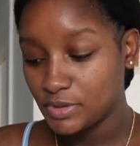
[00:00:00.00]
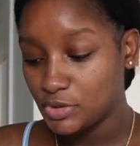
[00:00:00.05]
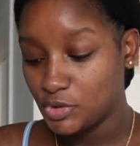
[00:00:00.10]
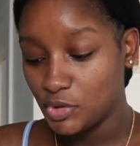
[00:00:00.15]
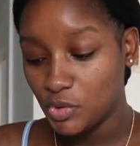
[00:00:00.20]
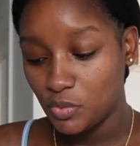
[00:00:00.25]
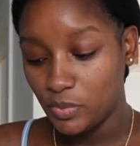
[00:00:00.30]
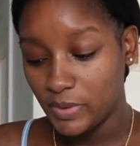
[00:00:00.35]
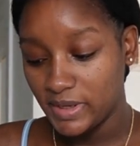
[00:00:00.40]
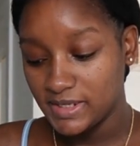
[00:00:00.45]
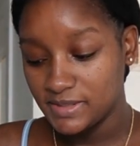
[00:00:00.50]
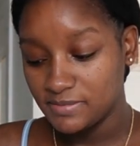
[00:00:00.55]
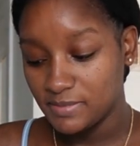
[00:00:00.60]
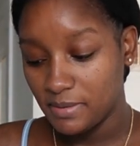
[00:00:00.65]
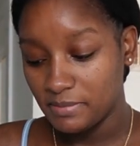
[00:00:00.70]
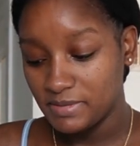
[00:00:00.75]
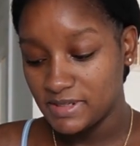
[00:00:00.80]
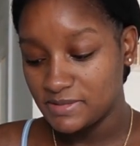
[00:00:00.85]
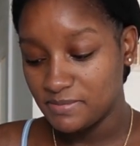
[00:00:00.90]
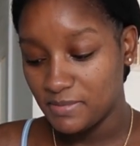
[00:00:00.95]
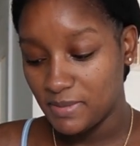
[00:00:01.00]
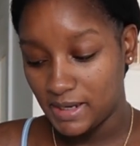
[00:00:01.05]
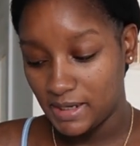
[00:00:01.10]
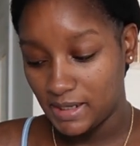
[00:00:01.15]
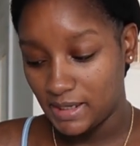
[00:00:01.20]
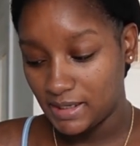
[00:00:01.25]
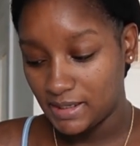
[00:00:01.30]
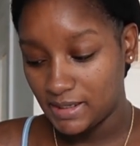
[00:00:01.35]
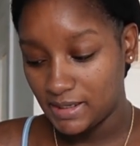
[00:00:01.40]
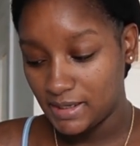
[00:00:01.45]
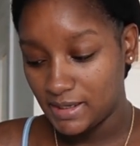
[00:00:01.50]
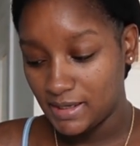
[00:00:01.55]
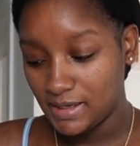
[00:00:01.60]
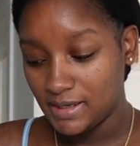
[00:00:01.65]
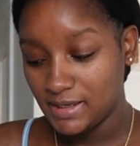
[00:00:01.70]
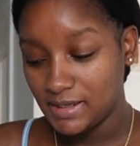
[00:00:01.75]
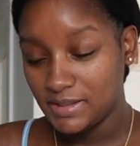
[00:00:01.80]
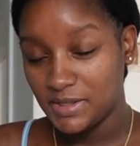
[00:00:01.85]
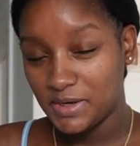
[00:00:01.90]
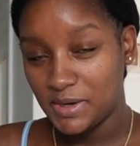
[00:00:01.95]
Don't waste Mommy's money
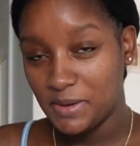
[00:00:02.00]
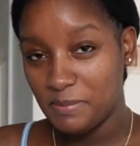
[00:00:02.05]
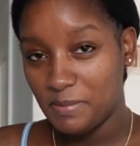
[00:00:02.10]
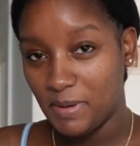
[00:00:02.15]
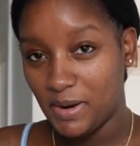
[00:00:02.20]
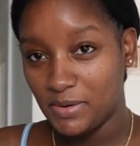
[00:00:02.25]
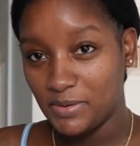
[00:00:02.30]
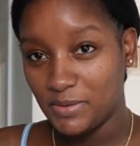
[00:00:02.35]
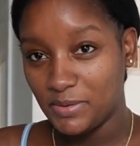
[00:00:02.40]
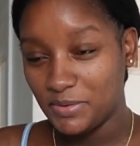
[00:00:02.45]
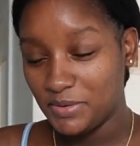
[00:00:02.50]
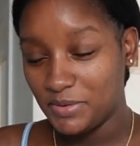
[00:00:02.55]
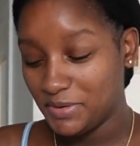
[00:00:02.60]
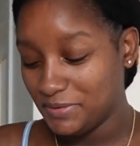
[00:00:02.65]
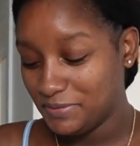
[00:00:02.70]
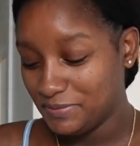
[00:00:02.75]
that I borrowed.